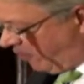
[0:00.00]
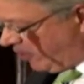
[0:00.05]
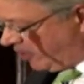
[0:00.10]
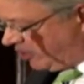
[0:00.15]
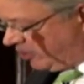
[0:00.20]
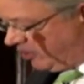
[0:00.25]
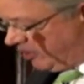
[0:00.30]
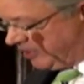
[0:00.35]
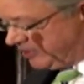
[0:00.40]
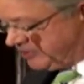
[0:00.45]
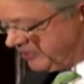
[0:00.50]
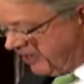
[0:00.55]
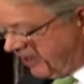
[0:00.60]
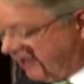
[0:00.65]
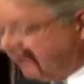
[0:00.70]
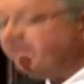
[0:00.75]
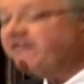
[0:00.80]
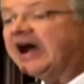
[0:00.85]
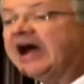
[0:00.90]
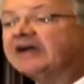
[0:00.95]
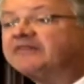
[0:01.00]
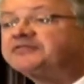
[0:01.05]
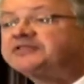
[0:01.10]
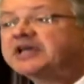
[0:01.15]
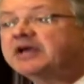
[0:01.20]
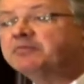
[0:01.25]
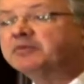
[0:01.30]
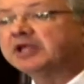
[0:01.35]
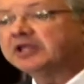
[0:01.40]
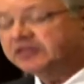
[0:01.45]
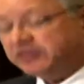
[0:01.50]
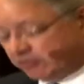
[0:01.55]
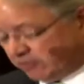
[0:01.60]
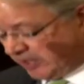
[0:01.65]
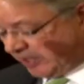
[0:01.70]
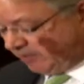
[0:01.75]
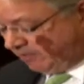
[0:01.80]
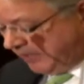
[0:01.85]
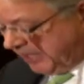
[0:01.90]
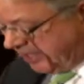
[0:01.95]
units,
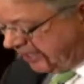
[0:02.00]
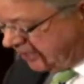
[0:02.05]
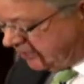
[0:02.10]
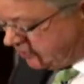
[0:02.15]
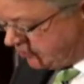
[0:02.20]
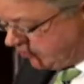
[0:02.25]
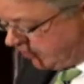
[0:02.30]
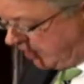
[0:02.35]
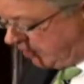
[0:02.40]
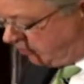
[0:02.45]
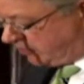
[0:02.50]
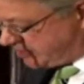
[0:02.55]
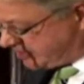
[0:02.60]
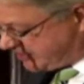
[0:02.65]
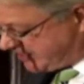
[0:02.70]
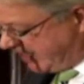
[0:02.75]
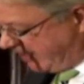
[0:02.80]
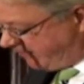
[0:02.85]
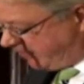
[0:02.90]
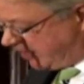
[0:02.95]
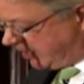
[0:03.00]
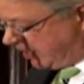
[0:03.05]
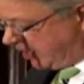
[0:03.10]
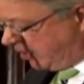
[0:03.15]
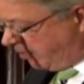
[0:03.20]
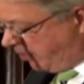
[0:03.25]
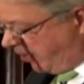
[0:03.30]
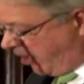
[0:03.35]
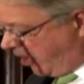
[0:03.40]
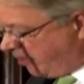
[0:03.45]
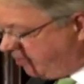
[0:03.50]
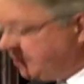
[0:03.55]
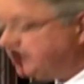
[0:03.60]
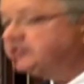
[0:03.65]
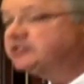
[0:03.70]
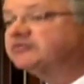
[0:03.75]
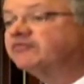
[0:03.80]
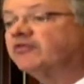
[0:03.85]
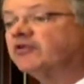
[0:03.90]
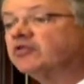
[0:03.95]
573 Meeting Street with 70
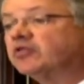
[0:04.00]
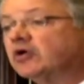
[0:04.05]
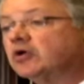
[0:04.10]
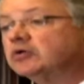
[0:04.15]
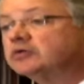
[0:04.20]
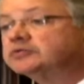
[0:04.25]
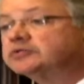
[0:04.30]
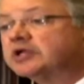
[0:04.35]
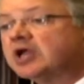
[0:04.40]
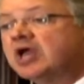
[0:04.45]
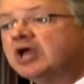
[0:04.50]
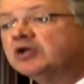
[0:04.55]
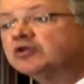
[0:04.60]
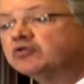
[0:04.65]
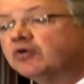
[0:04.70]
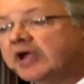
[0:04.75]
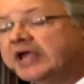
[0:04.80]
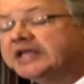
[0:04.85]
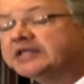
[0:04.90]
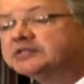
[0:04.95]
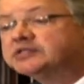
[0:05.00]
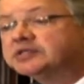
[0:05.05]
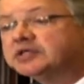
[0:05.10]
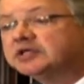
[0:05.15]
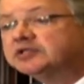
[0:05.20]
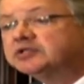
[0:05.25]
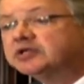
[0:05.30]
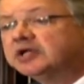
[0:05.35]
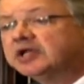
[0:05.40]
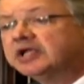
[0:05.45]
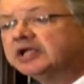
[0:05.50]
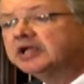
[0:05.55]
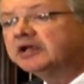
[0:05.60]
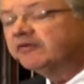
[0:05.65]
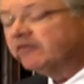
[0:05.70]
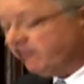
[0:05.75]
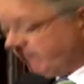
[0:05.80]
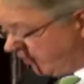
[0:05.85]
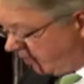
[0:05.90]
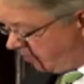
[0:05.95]
apartments for those
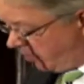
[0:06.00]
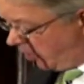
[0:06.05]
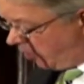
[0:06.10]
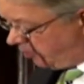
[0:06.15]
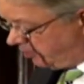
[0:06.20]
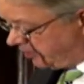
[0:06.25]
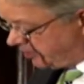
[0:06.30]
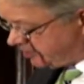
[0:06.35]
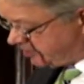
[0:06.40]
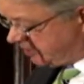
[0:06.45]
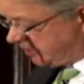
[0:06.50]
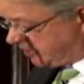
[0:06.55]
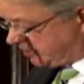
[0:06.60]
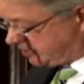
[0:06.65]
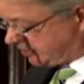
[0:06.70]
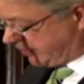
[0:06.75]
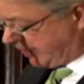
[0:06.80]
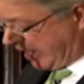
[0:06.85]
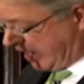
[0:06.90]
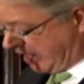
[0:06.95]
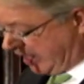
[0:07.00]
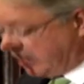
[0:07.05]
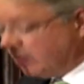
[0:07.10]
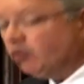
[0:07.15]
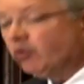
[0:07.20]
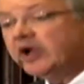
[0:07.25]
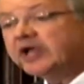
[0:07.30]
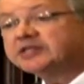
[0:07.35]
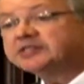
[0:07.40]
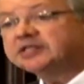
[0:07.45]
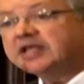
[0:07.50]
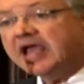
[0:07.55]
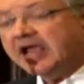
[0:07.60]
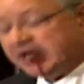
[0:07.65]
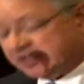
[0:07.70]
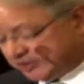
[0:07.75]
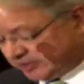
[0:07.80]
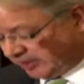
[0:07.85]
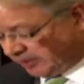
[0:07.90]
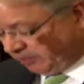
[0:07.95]
transitioning from homelessness. In West
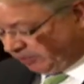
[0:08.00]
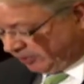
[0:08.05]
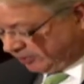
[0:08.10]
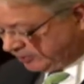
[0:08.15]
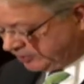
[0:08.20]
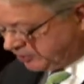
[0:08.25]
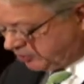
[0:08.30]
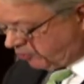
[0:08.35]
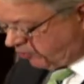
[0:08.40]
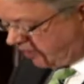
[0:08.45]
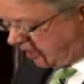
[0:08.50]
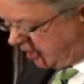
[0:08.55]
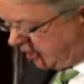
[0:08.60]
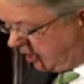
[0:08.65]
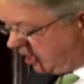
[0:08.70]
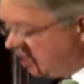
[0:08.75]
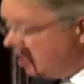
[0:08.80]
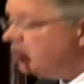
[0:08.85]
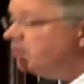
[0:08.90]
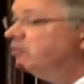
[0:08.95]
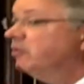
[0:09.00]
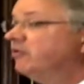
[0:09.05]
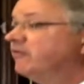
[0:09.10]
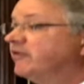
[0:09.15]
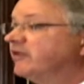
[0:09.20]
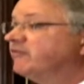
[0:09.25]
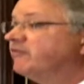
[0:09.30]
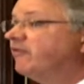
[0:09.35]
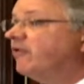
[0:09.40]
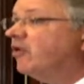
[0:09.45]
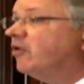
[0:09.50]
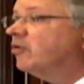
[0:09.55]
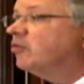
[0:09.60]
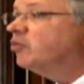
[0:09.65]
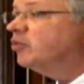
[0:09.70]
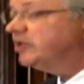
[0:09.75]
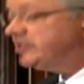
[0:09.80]
Ashley, Bulls Creek, moving forward with